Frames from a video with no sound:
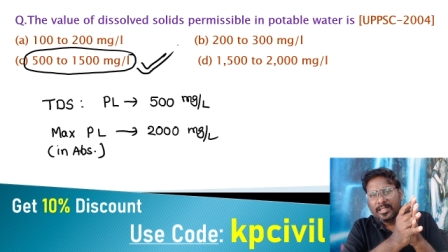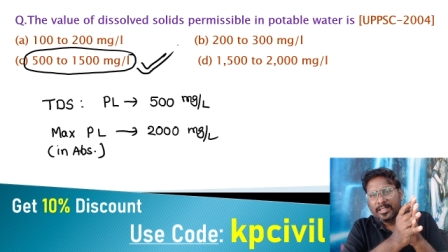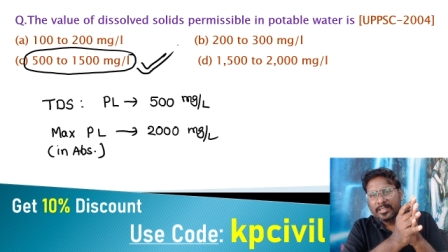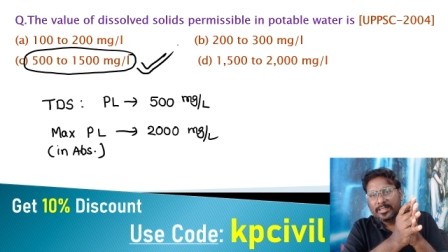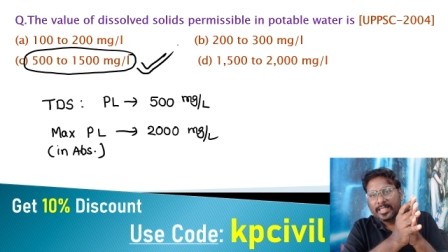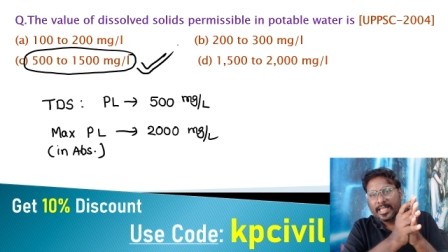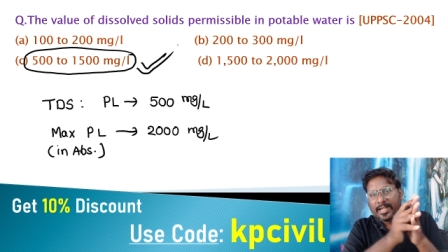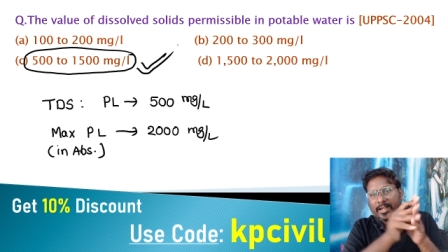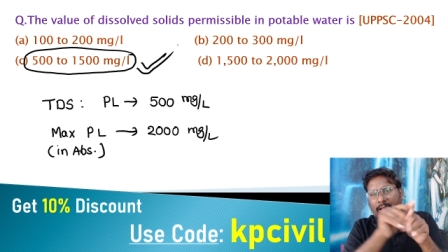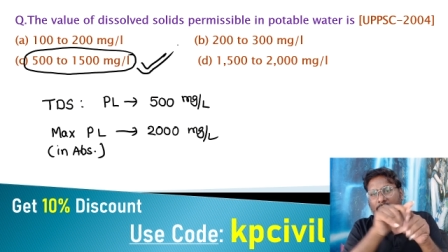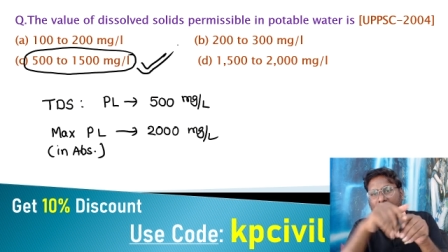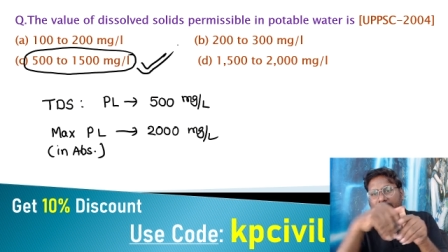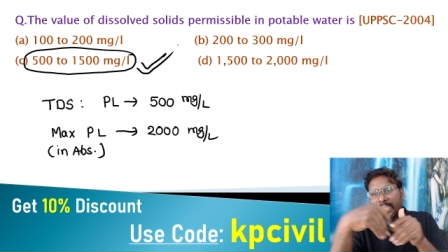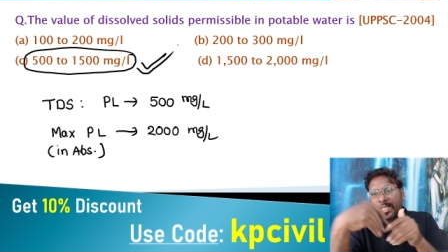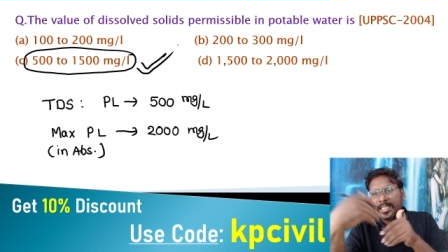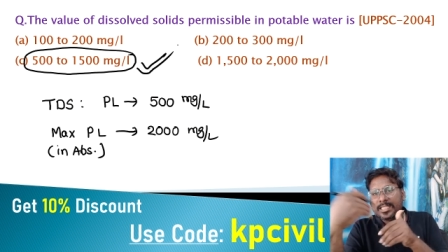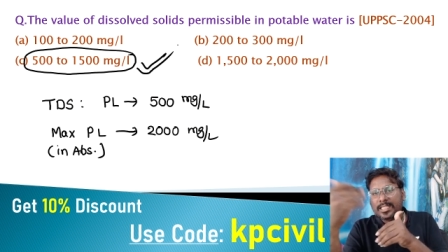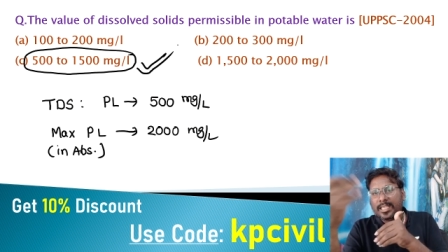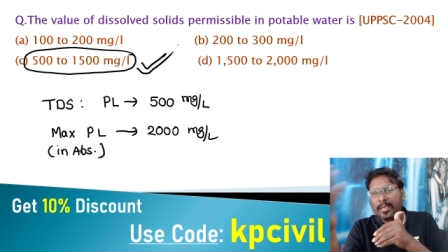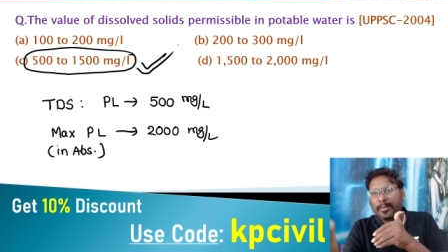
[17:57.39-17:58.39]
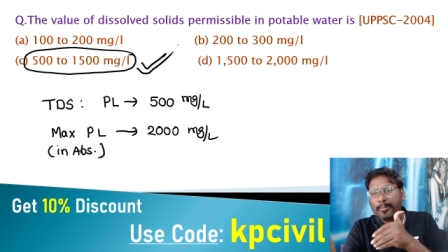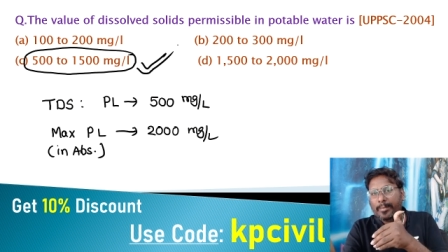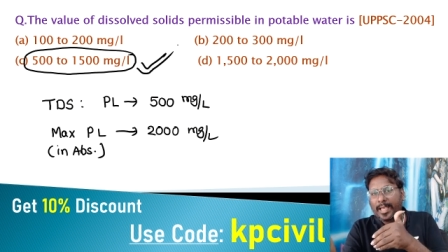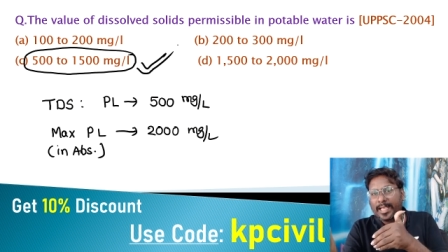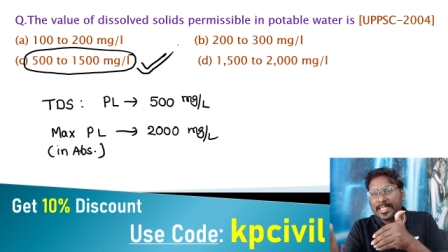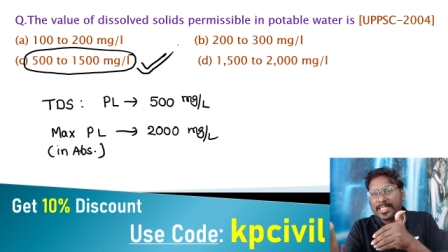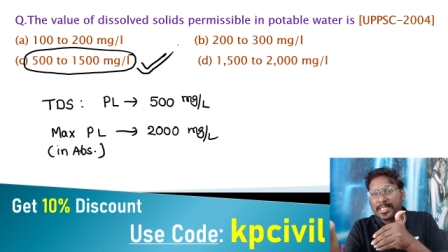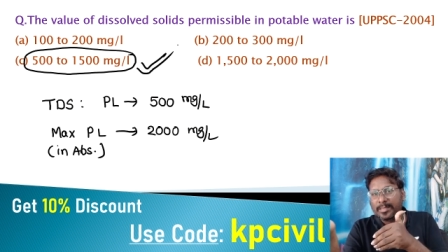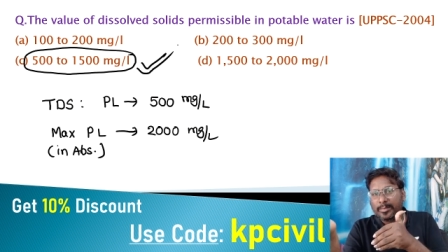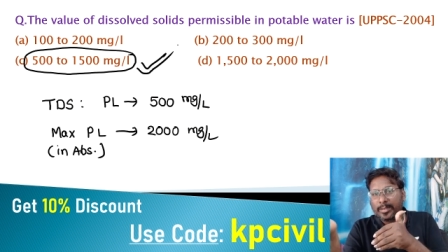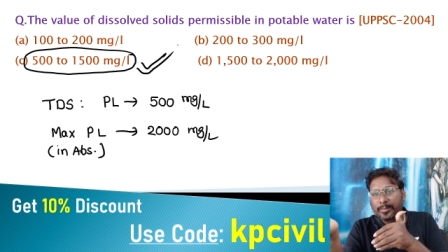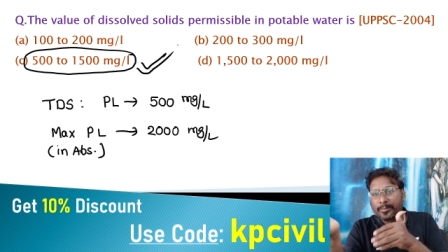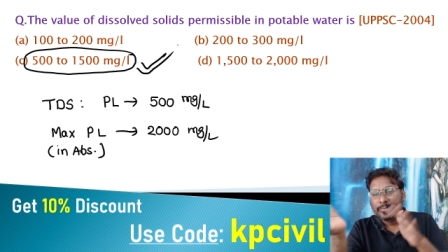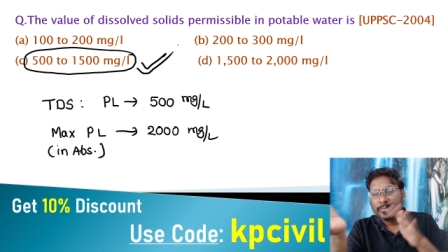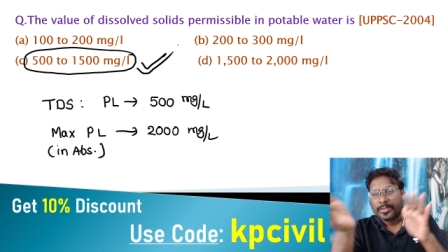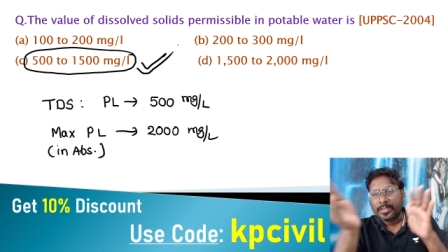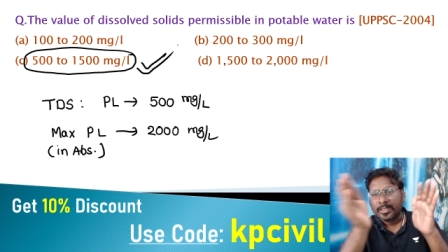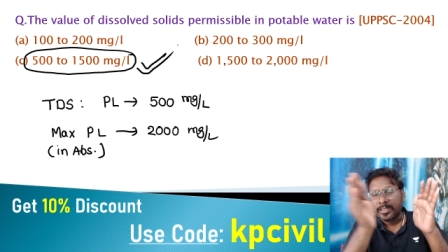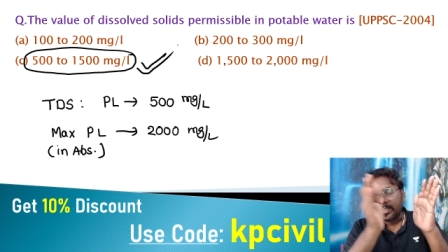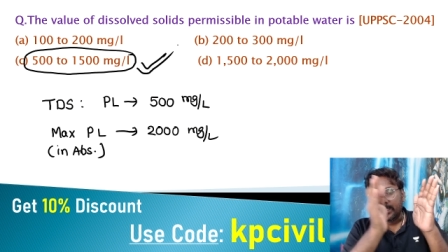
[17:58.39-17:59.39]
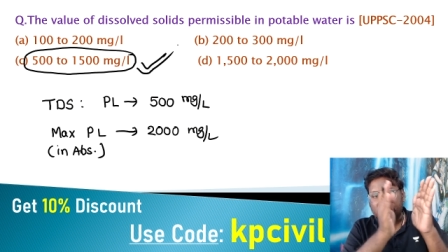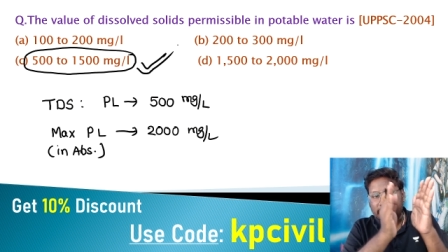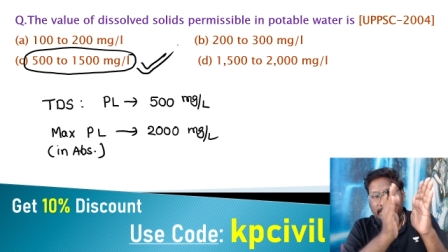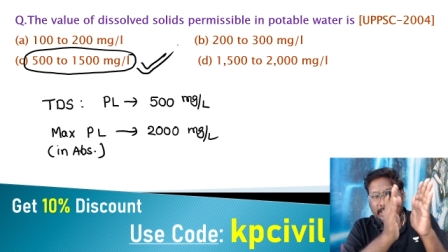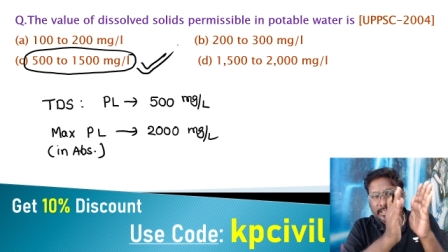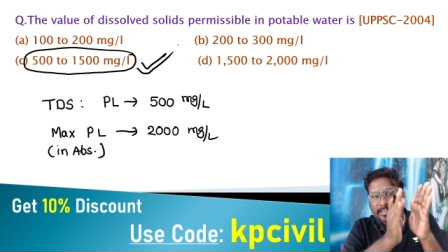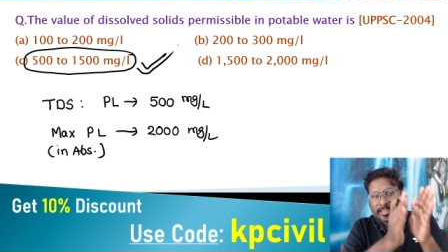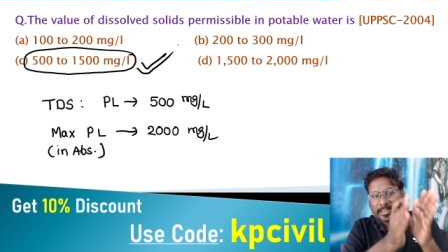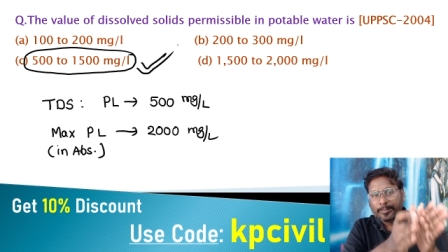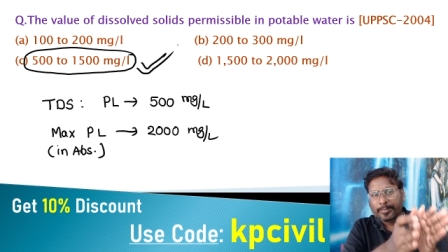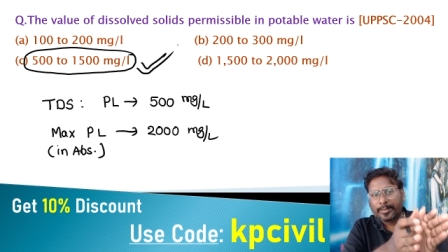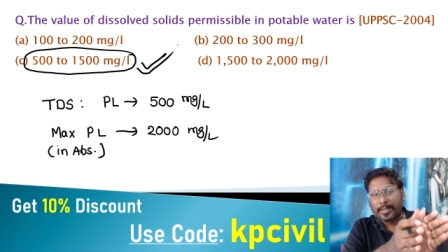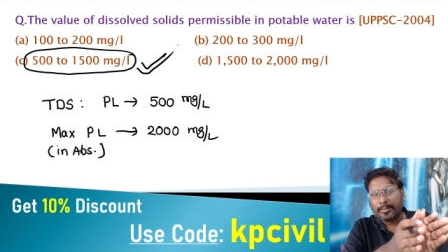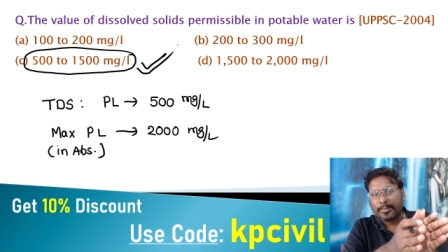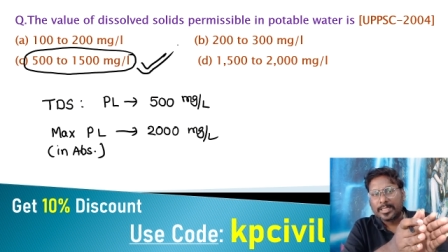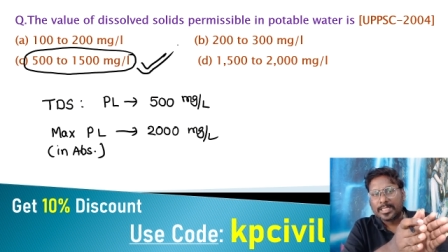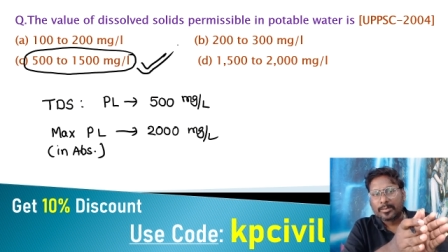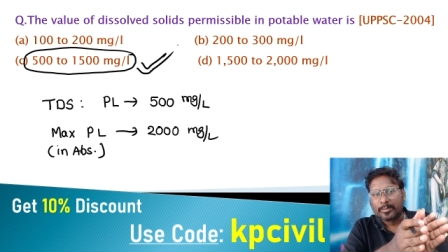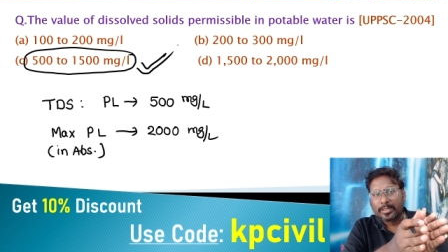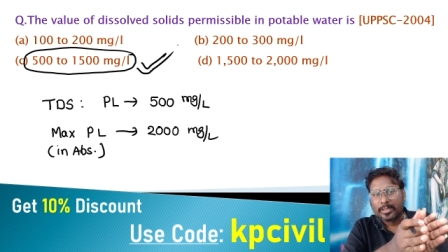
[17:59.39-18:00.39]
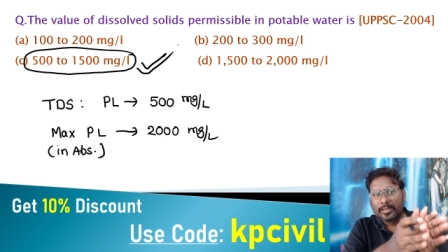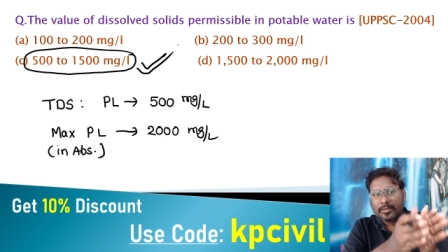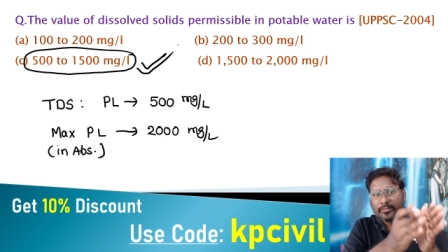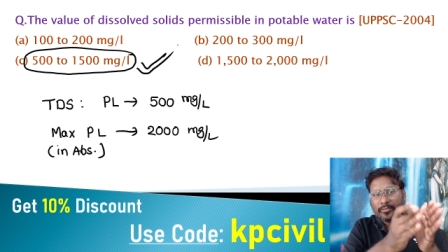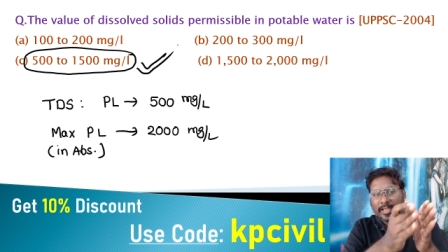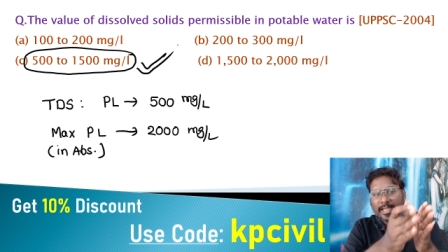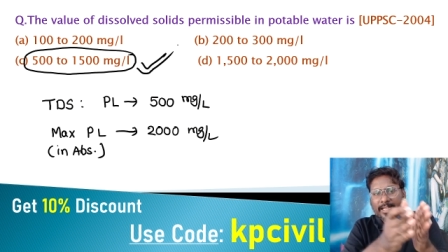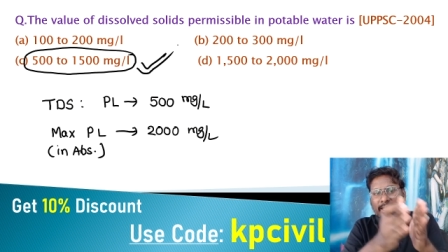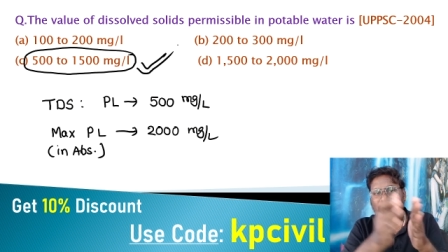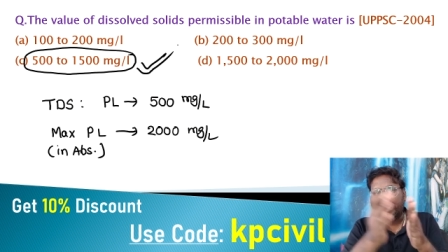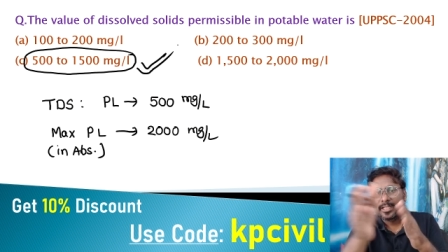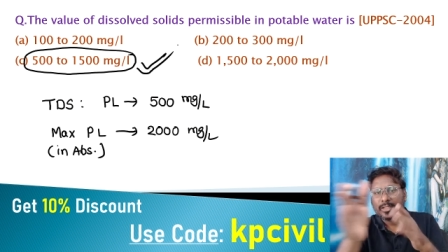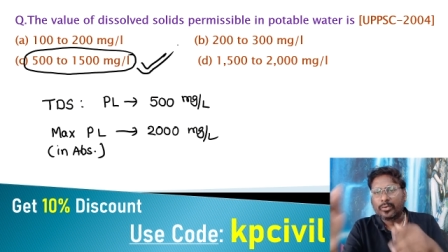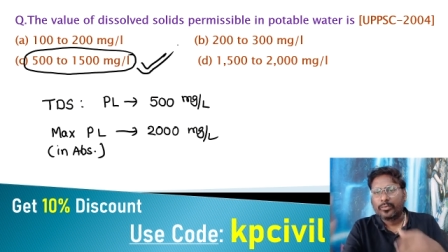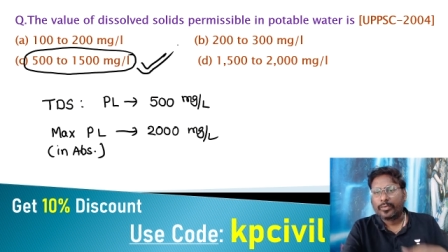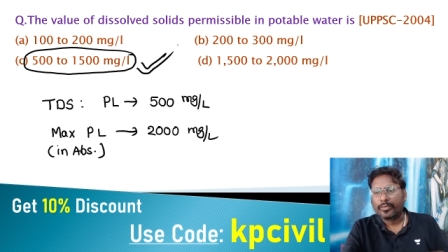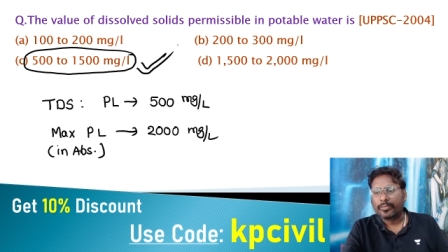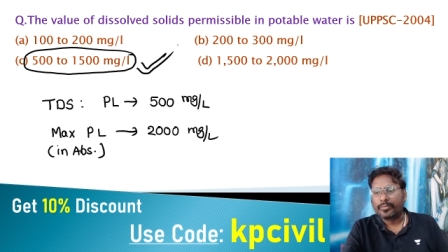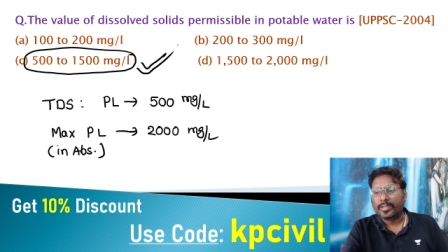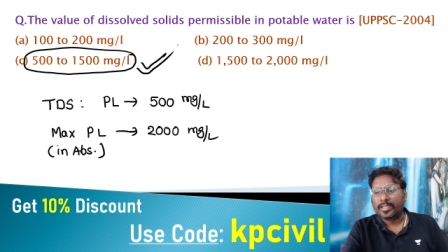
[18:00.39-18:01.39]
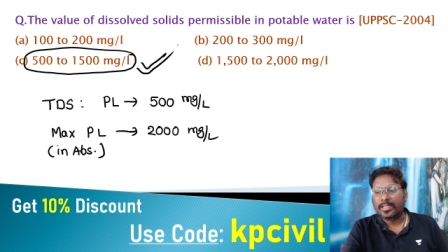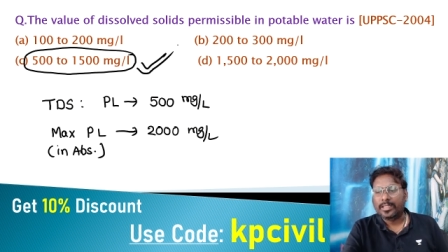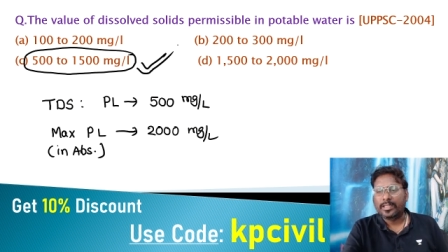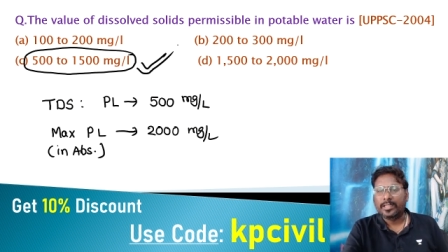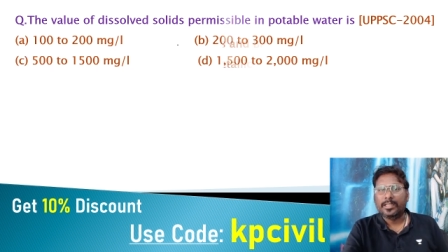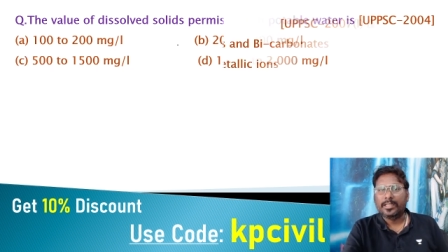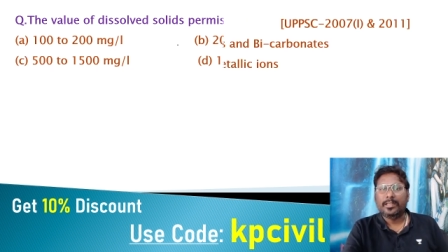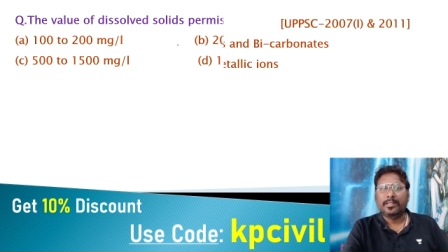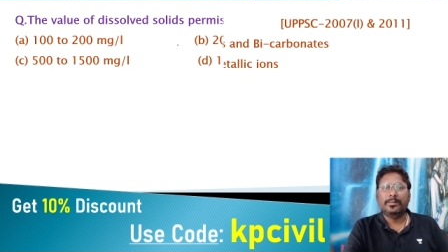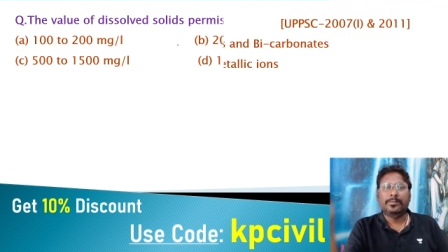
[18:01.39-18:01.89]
They are not asking maximum, just permissible 500 to 1500.